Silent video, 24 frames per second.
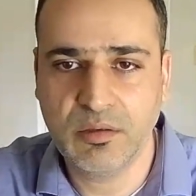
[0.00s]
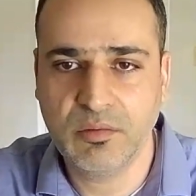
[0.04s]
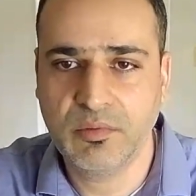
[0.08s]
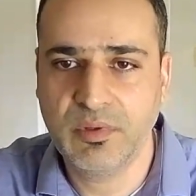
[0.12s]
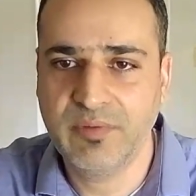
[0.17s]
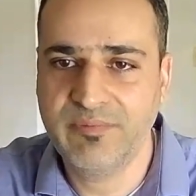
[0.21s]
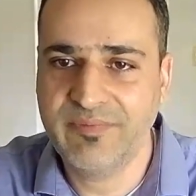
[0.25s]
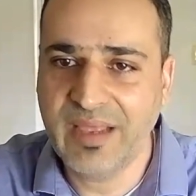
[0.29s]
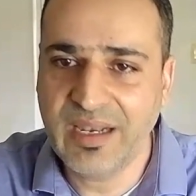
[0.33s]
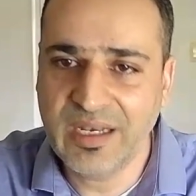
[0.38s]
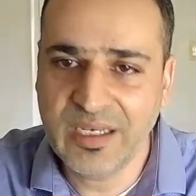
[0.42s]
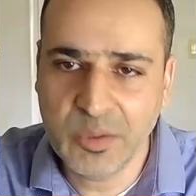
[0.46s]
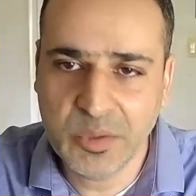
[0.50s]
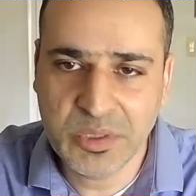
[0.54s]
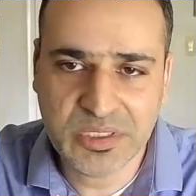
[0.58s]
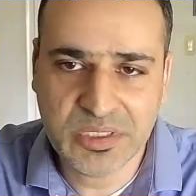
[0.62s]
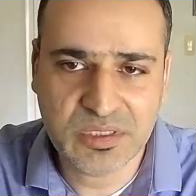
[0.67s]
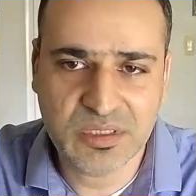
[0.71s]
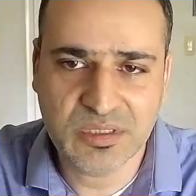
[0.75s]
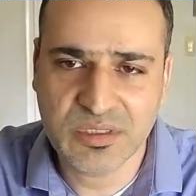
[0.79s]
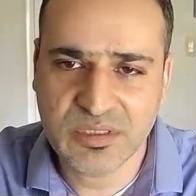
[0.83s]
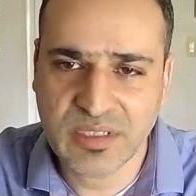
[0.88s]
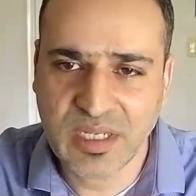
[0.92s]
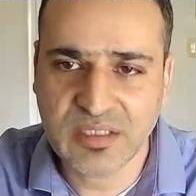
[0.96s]

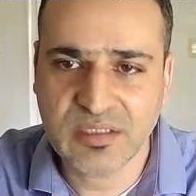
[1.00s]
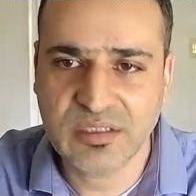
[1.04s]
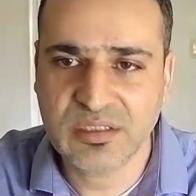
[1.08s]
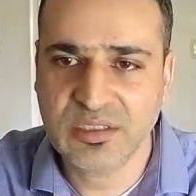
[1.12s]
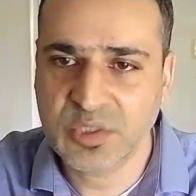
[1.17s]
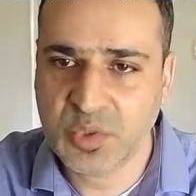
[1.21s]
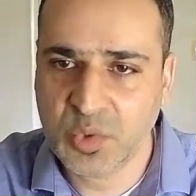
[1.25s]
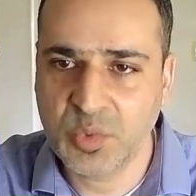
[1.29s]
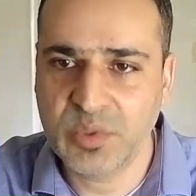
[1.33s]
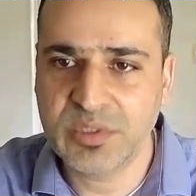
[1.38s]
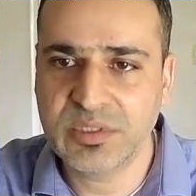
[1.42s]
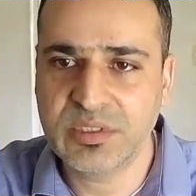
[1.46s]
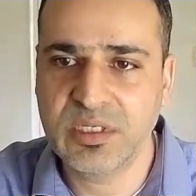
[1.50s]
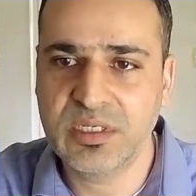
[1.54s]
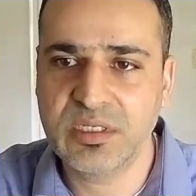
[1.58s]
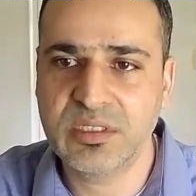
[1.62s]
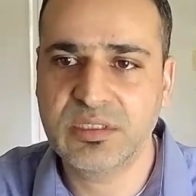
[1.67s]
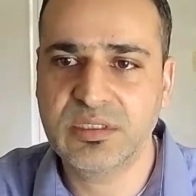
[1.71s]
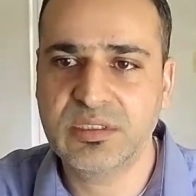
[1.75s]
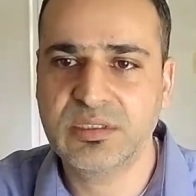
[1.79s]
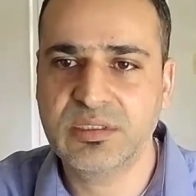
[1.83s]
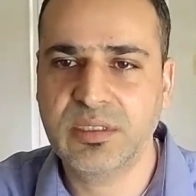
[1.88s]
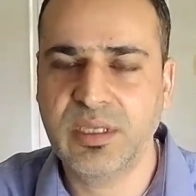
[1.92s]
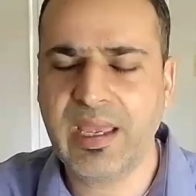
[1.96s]
evaluation test quizzes,
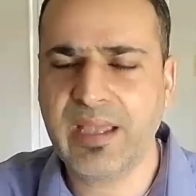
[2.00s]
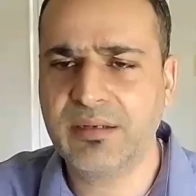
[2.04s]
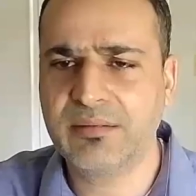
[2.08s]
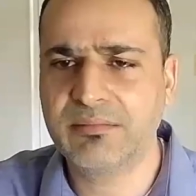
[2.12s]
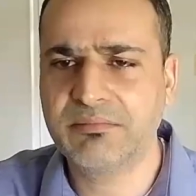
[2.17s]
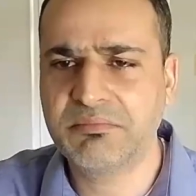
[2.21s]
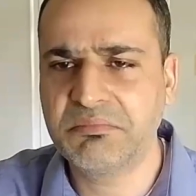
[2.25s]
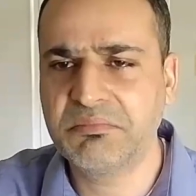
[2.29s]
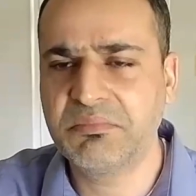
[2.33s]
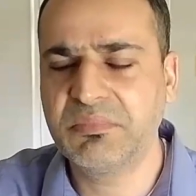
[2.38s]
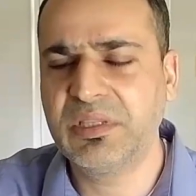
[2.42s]
and